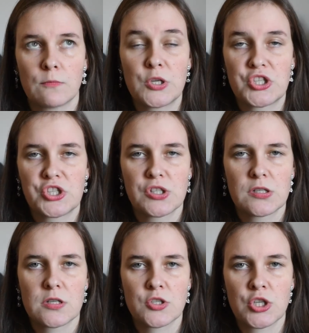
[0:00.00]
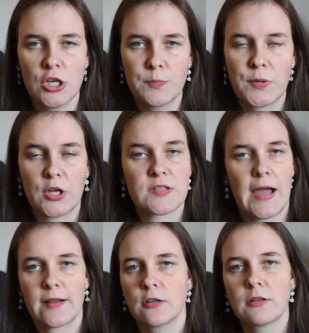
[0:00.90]
which is good because
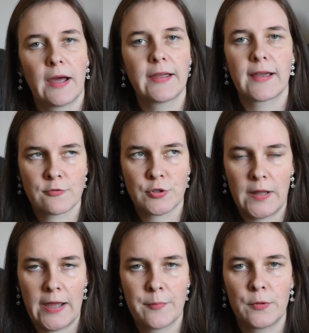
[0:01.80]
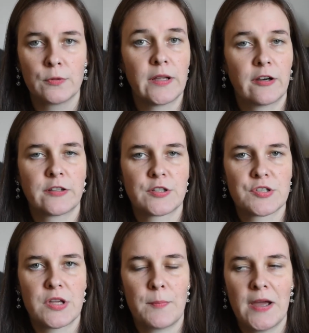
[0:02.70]
I don't like unreliable
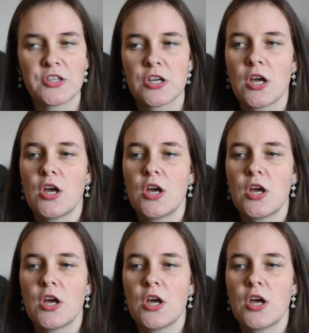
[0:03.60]
narrators that much.